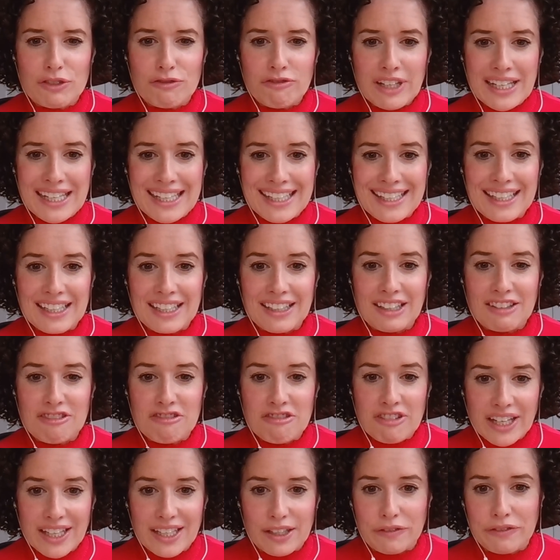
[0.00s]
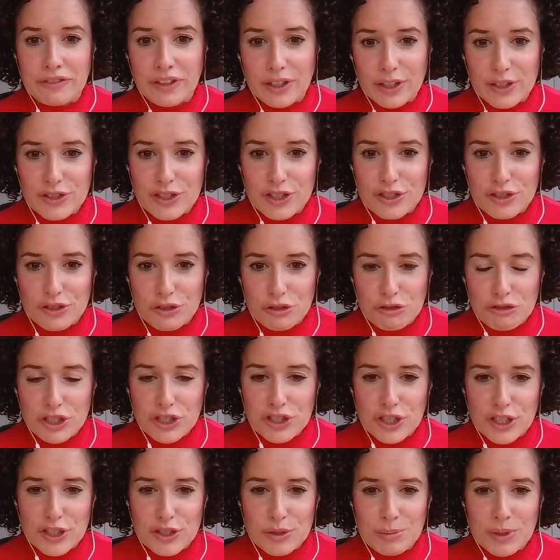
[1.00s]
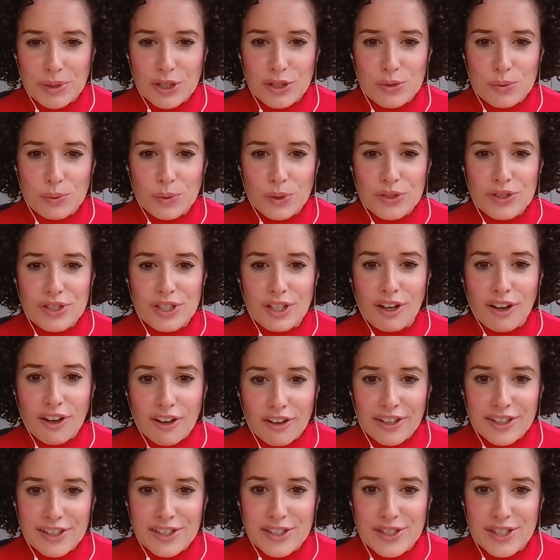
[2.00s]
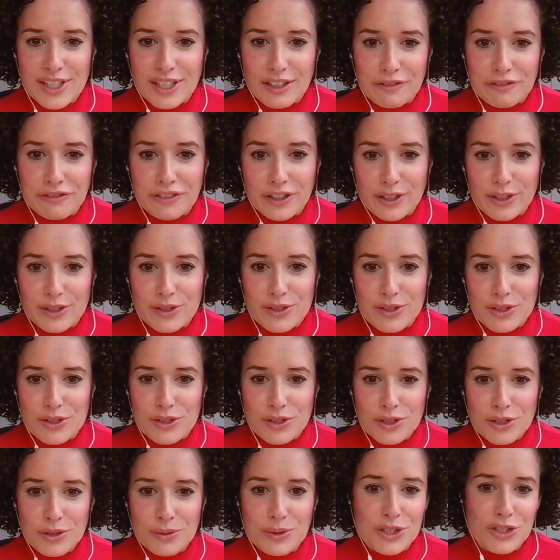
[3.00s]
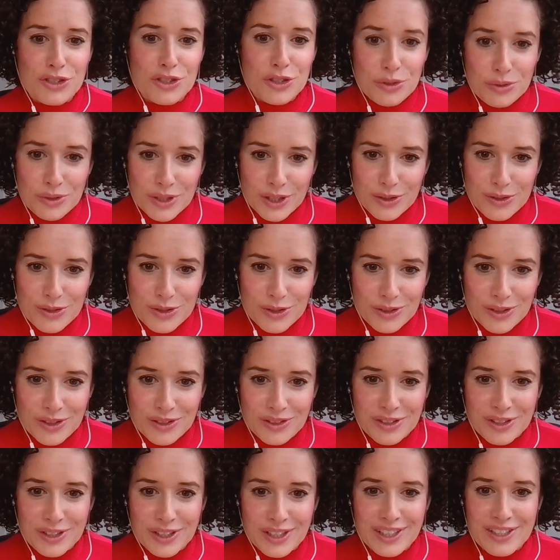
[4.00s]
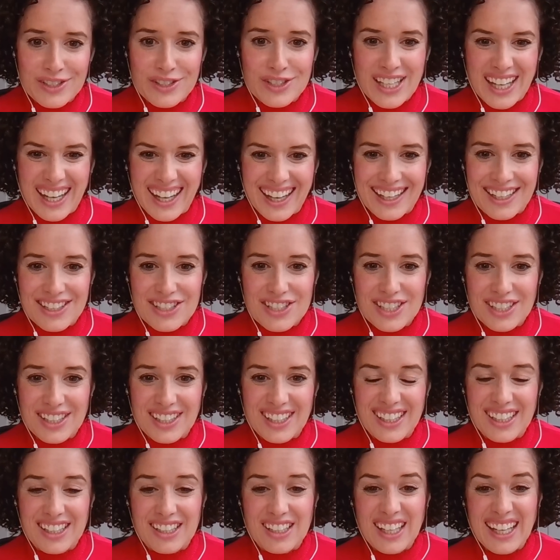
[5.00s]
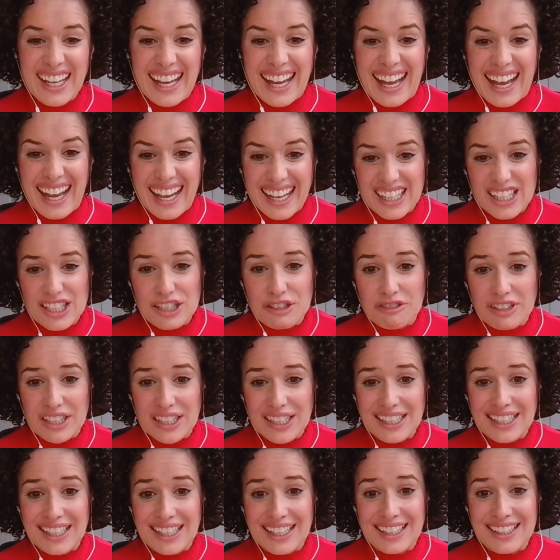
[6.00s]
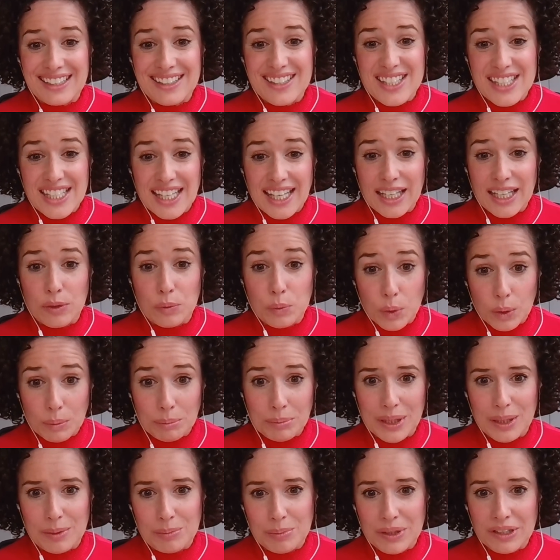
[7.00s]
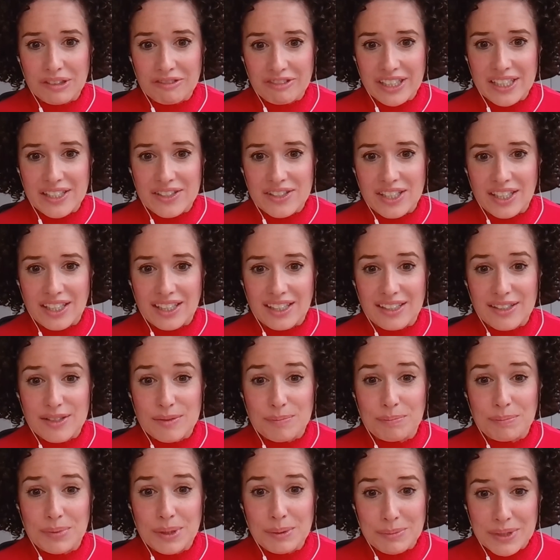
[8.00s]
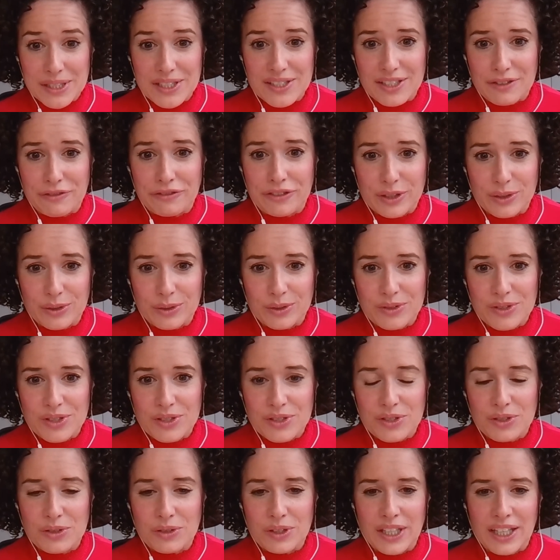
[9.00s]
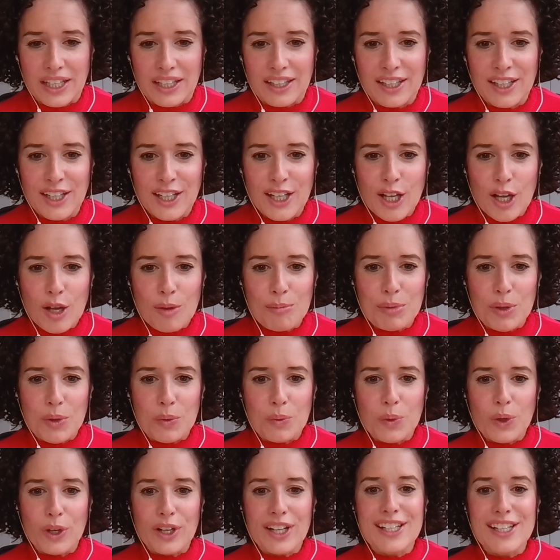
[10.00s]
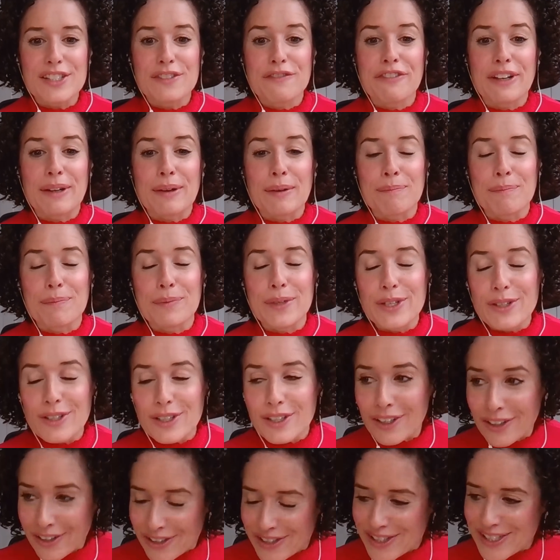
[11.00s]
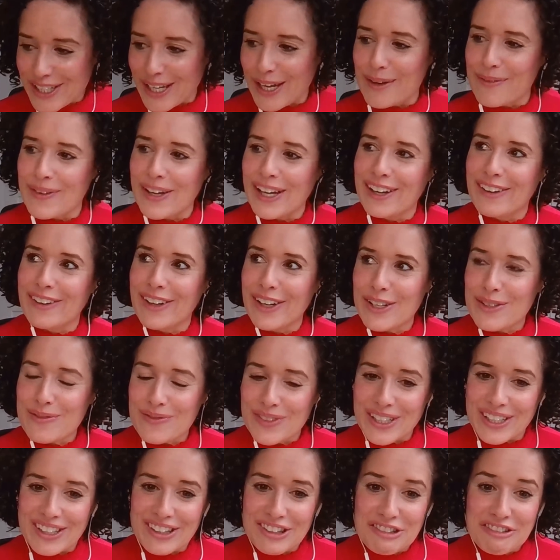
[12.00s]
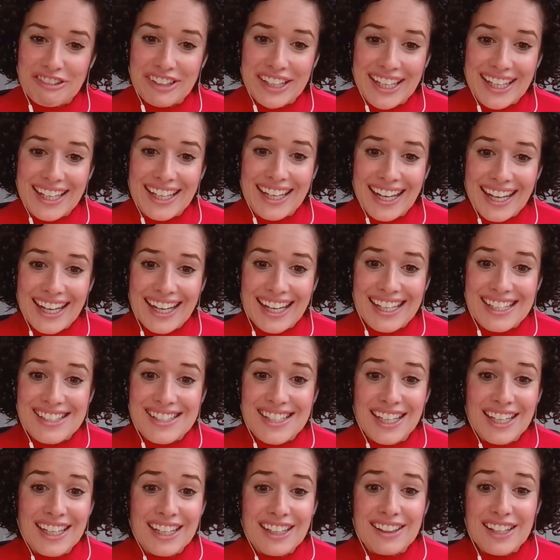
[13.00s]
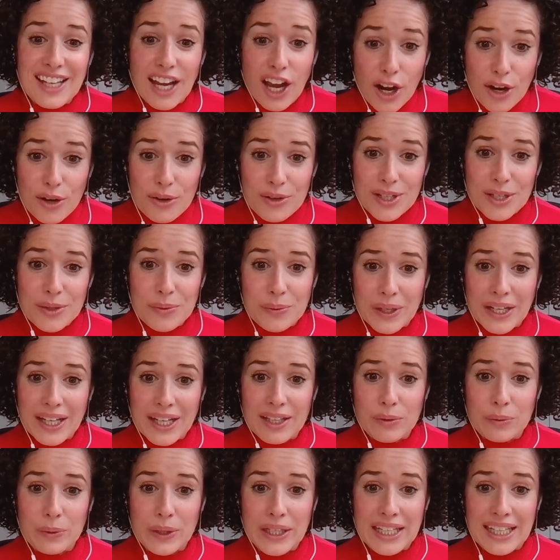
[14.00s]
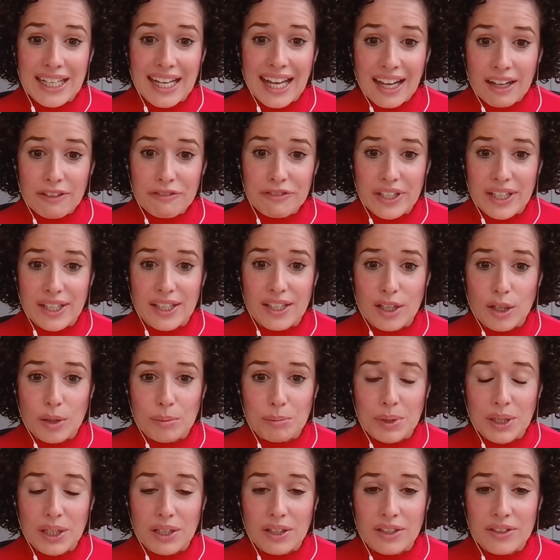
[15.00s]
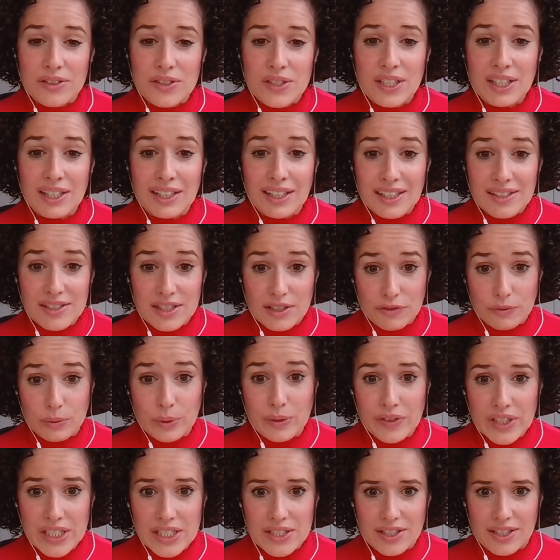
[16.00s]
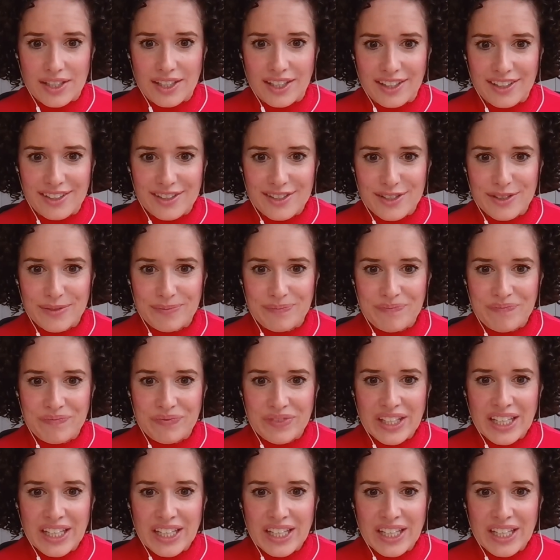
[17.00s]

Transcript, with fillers: really great for us as nutritionists, because what's the hardest thing for us to do, as you know, Jonathan, is to actually accurately say what people are eating. It's blooming difficult to do that. Yeah. But what is fabulous about omega three is the only way we can have it in our blood is if we've eaten it.